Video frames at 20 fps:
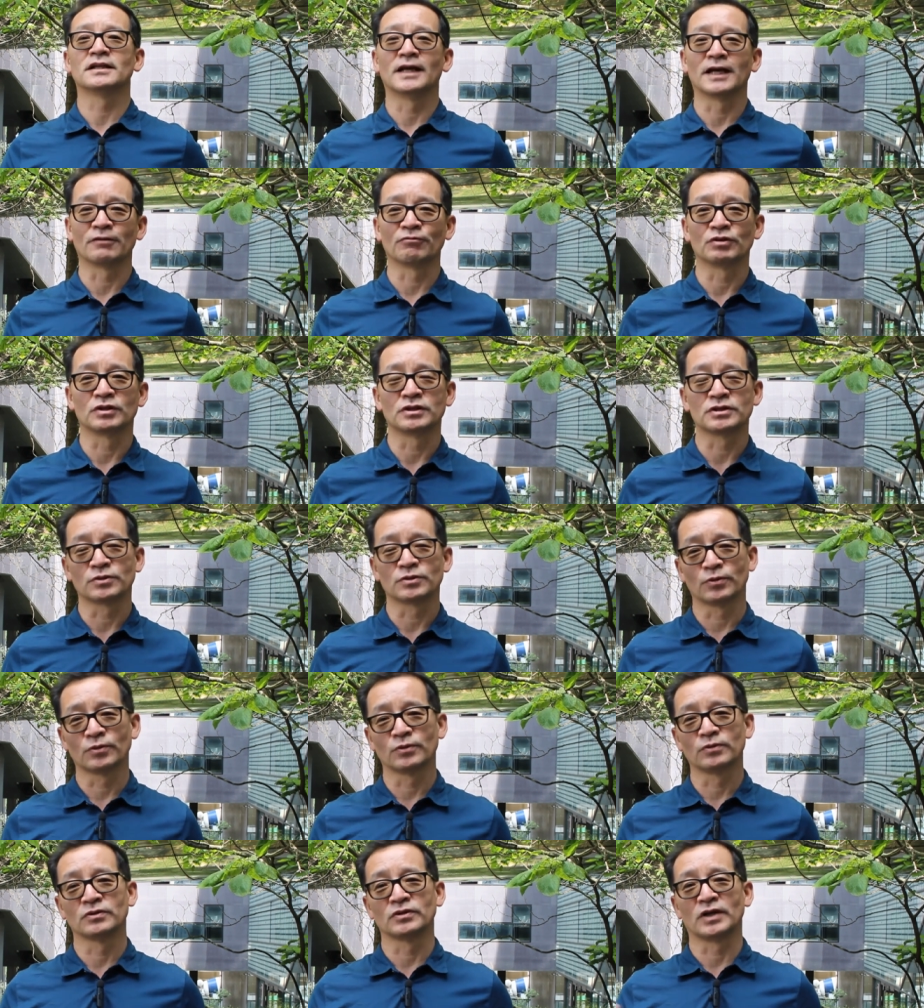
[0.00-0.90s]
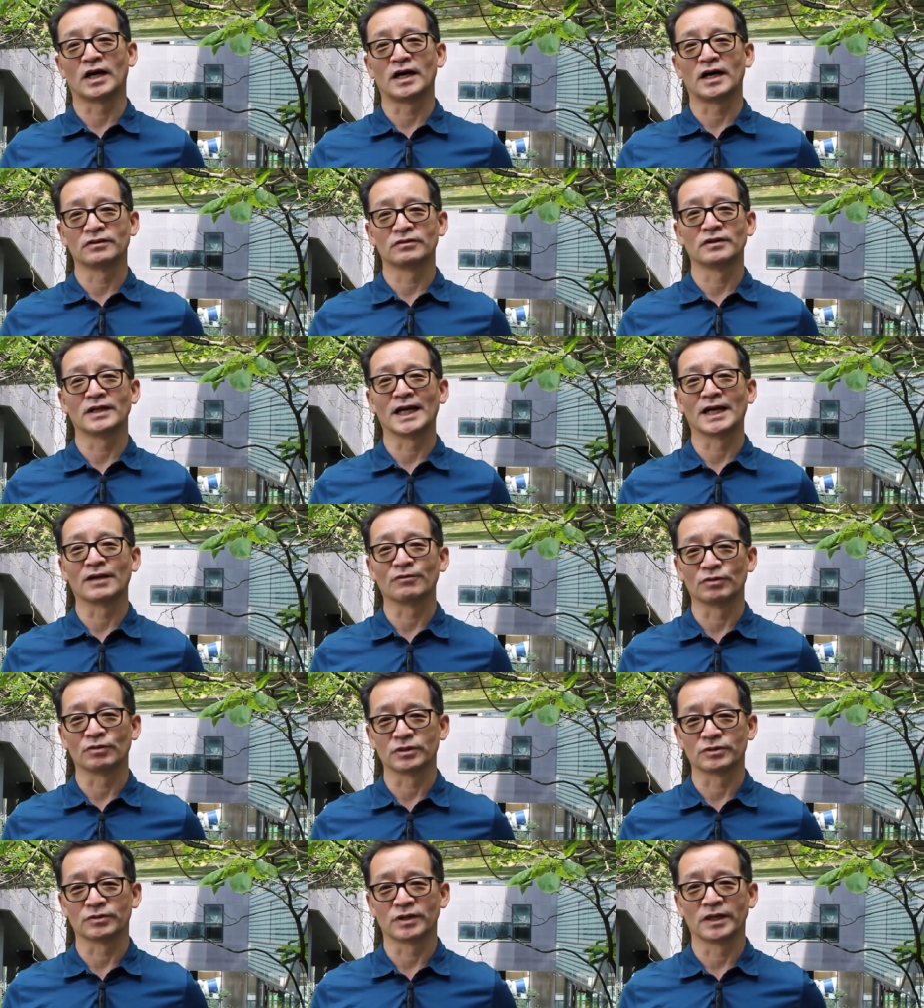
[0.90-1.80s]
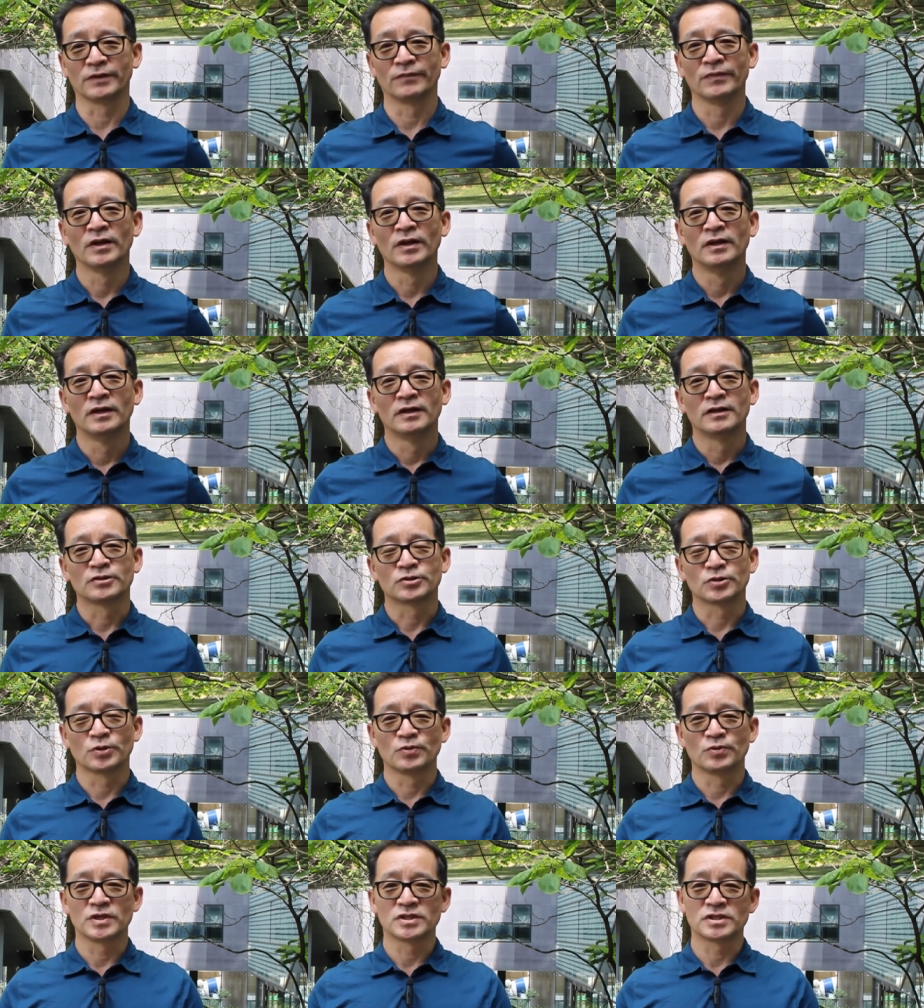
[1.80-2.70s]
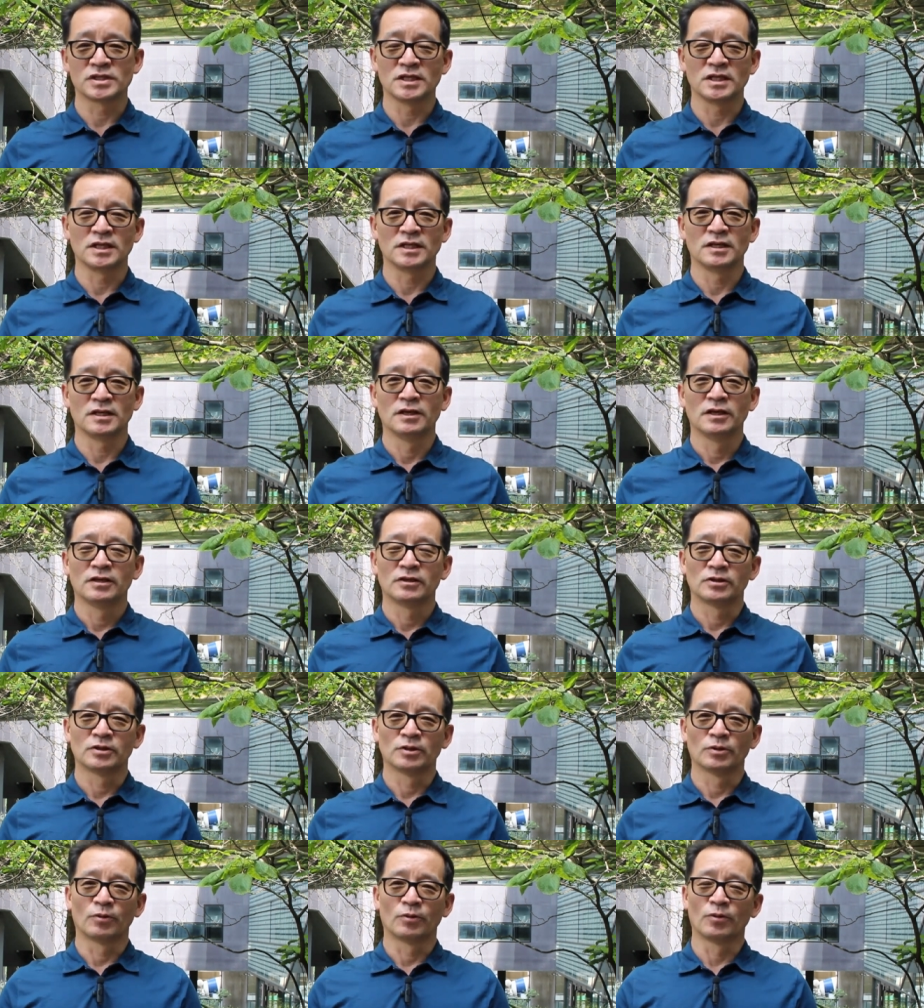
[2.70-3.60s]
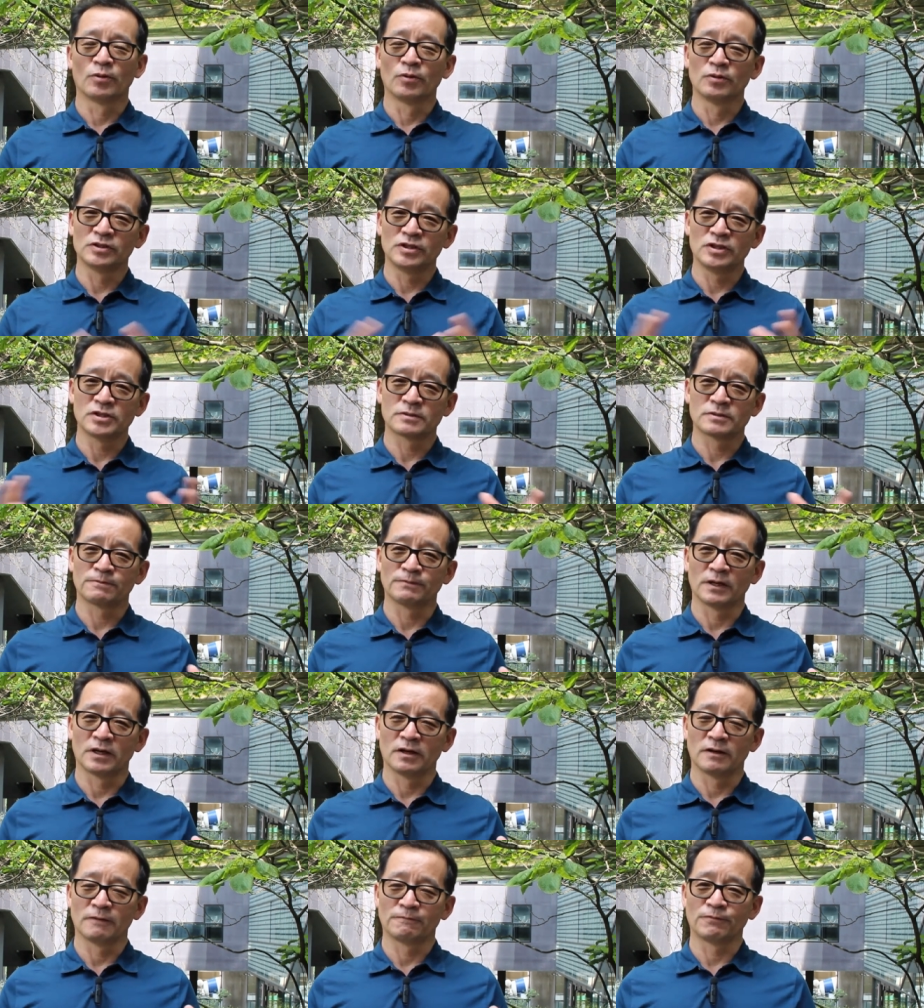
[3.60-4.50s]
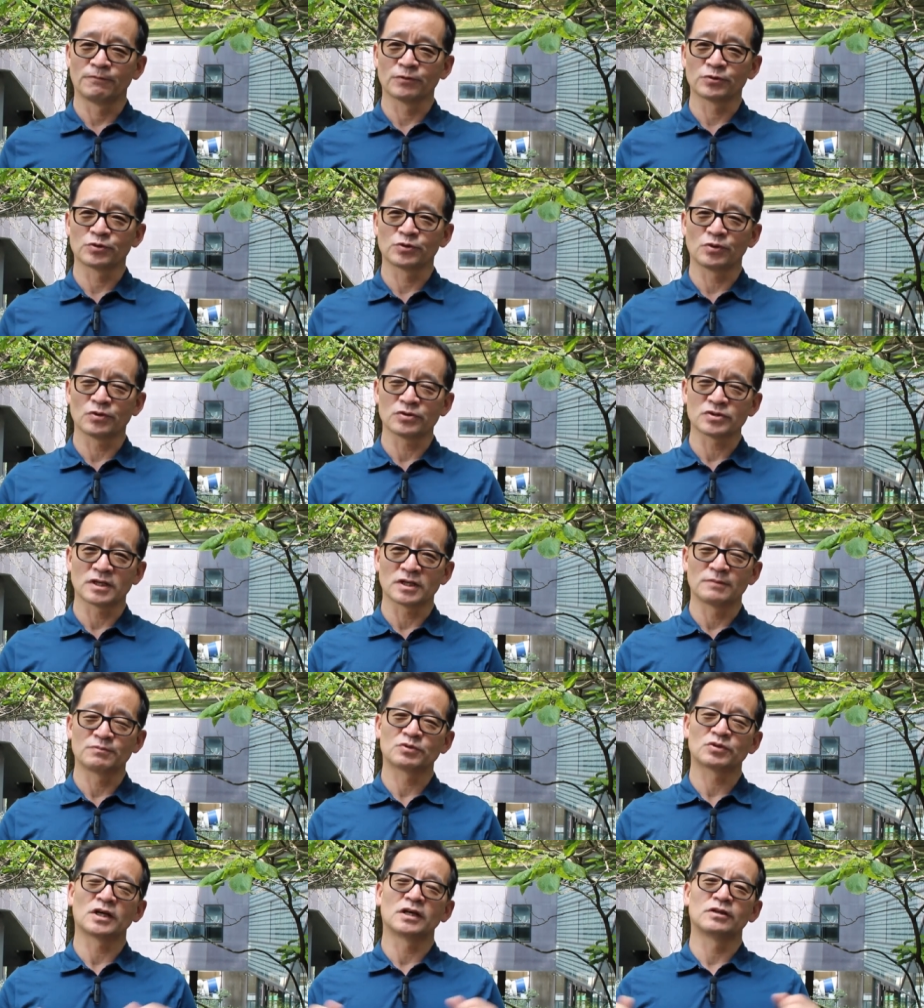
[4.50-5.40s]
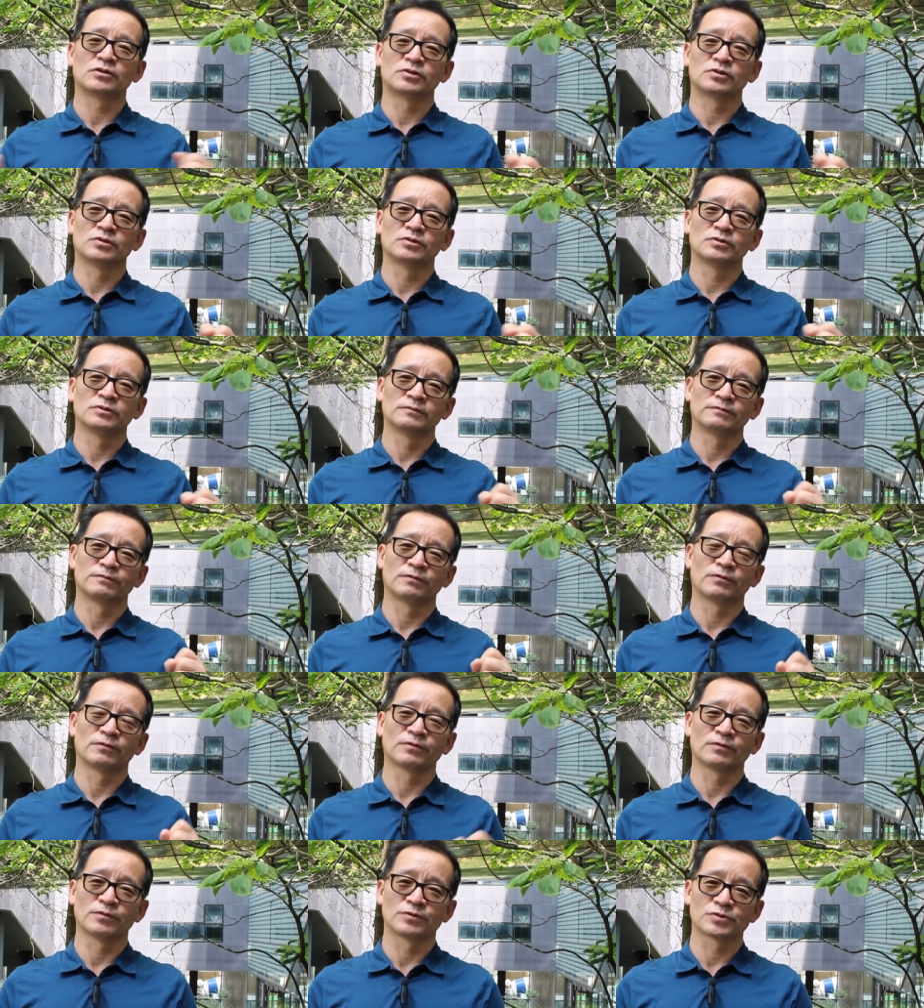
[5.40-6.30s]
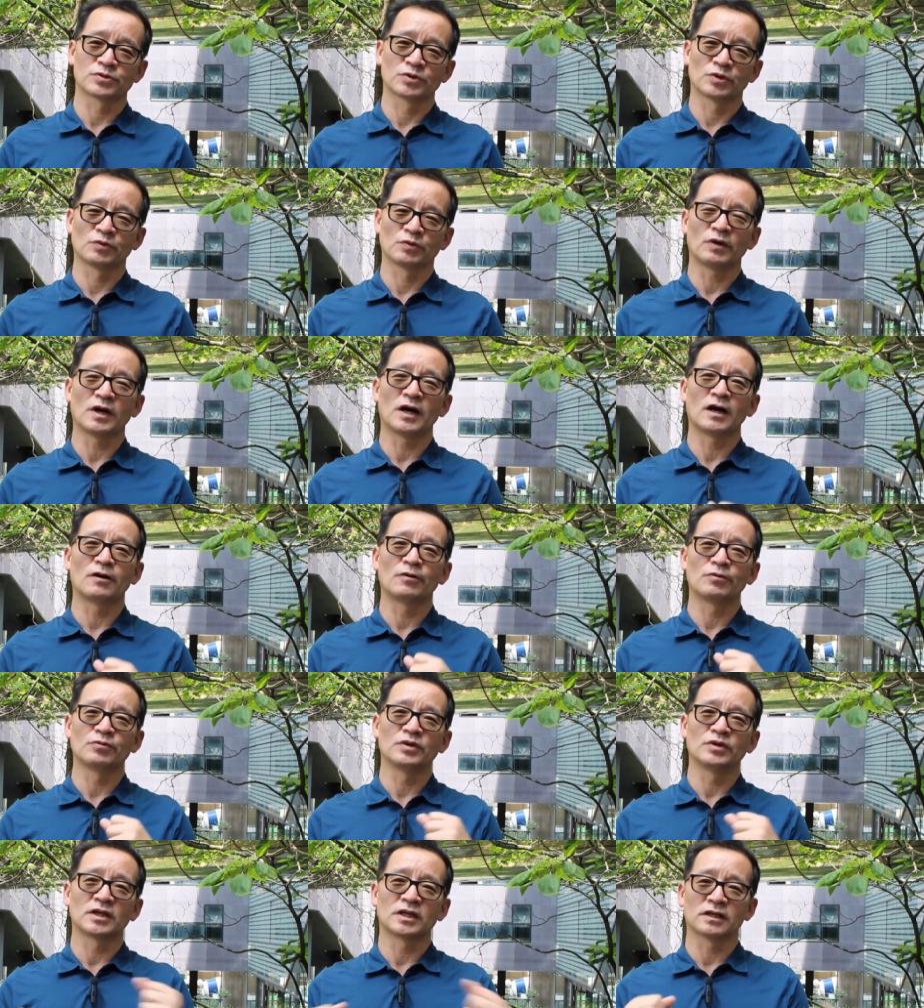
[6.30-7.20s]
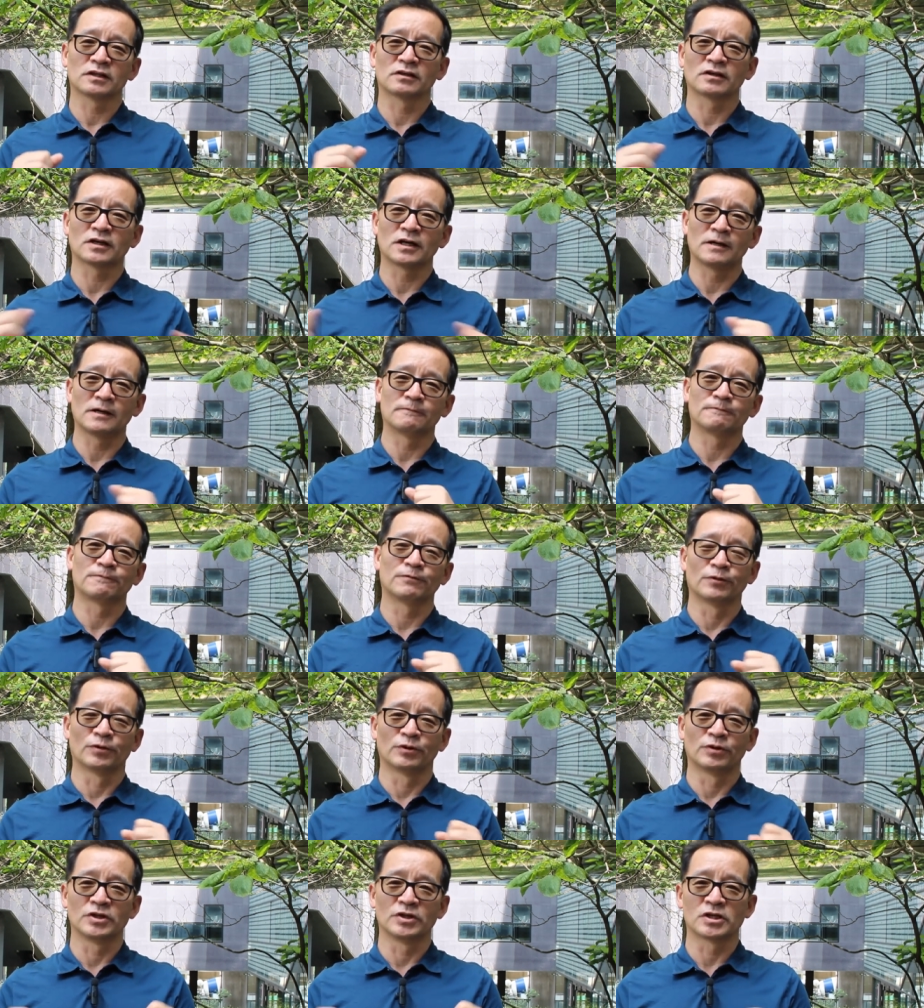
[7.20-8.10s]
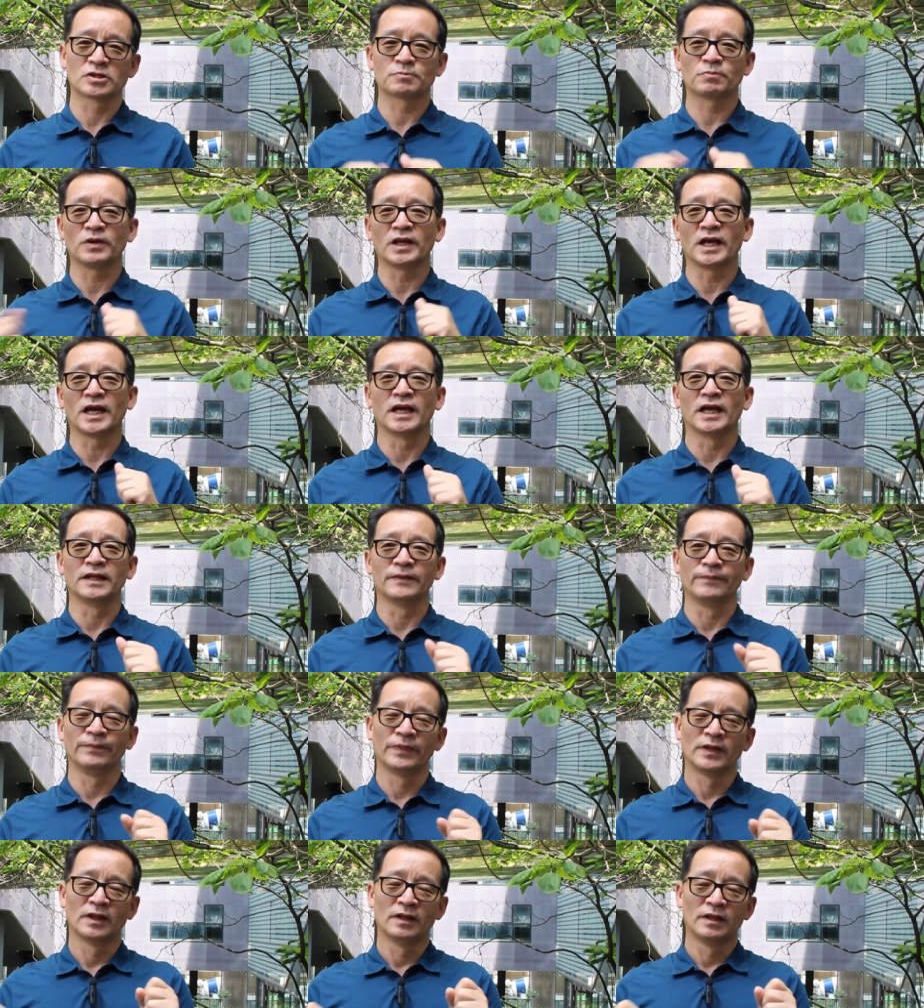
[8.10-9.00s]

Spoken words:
language or other language. Right? So we see all these four talks, I've tried to focus on how we can account for, explain